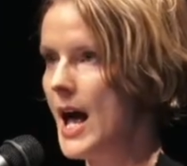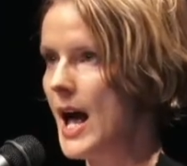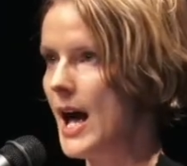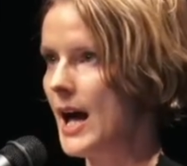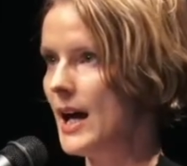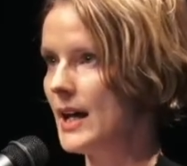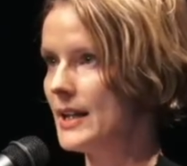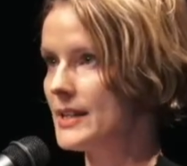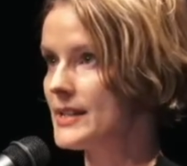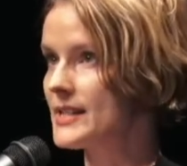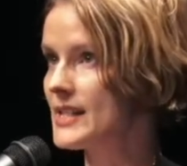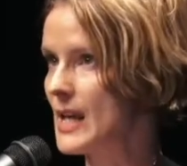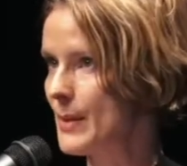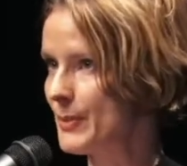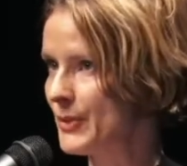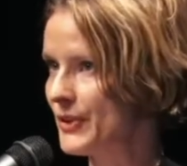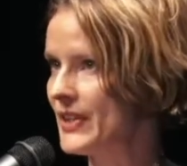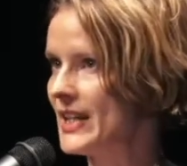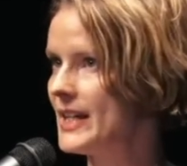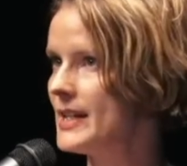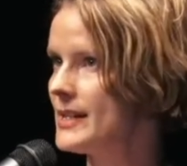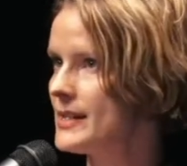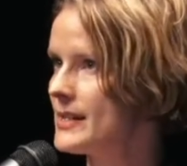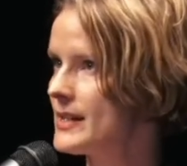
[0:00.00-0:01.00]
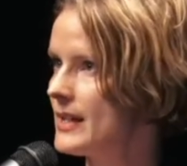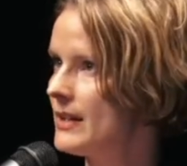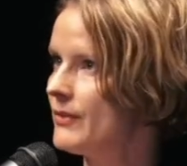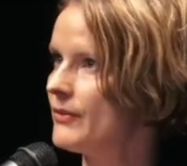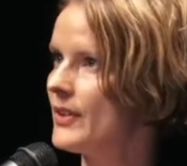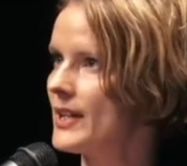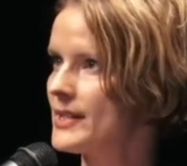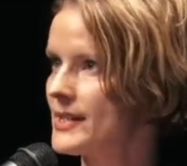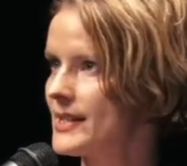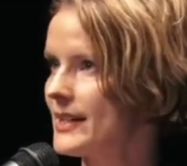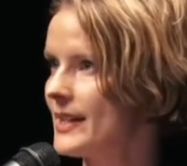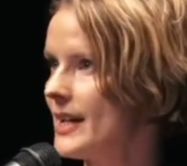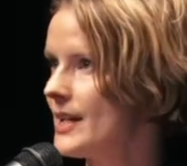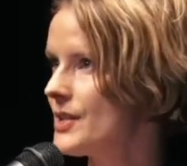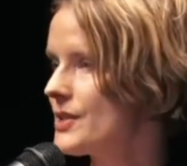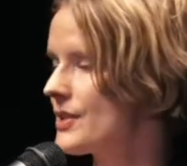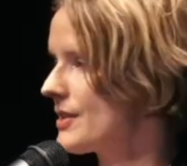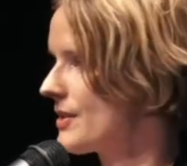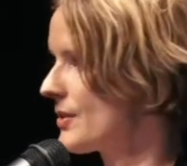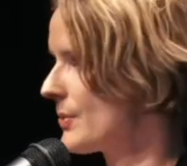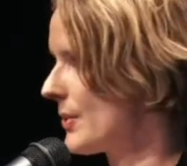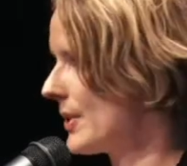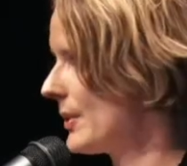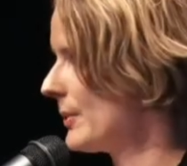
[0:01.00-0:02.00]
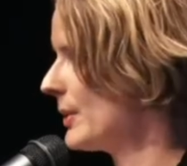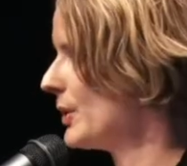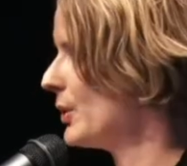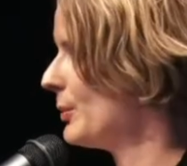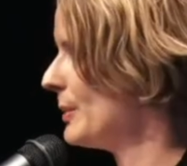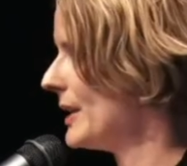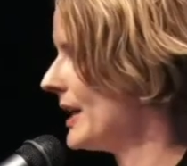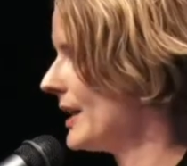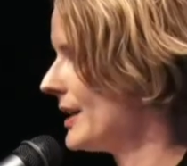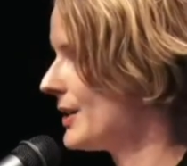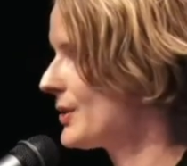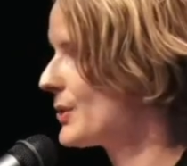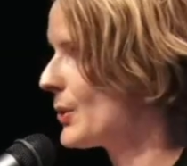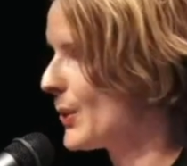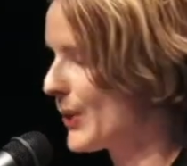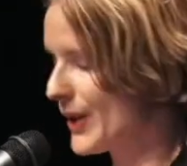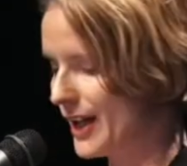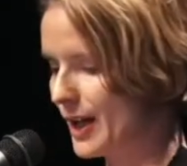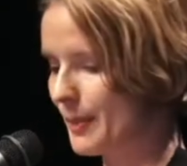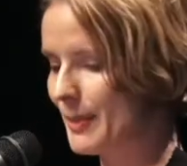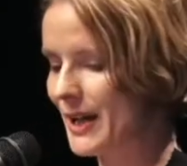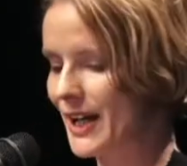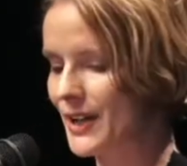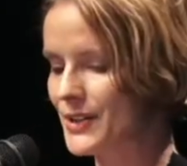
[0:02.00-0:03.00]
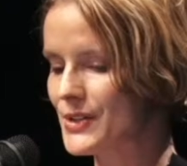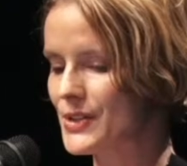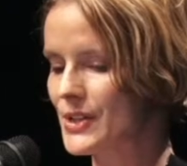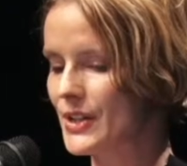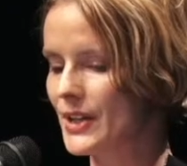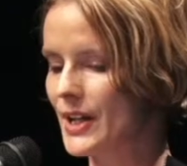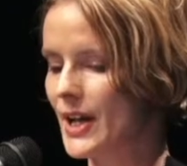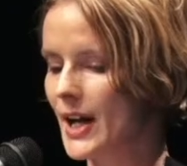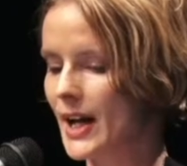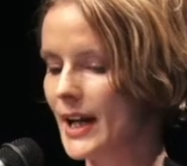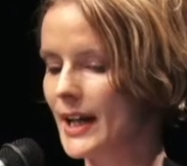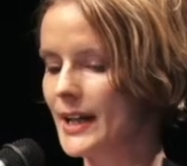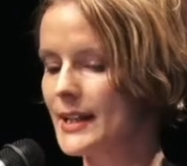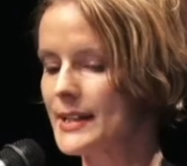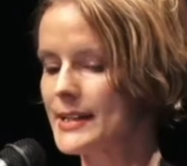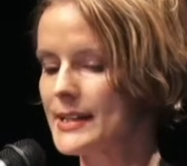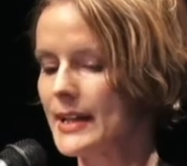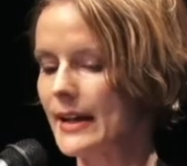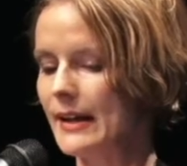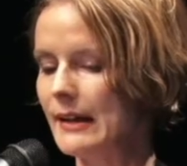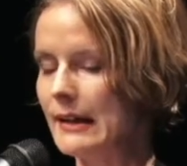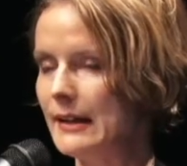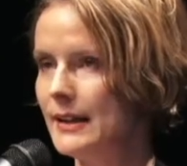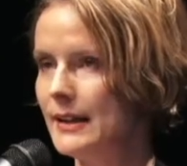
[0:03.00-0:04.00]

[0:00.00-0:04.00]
And some of these investigations we will be talking about tonight.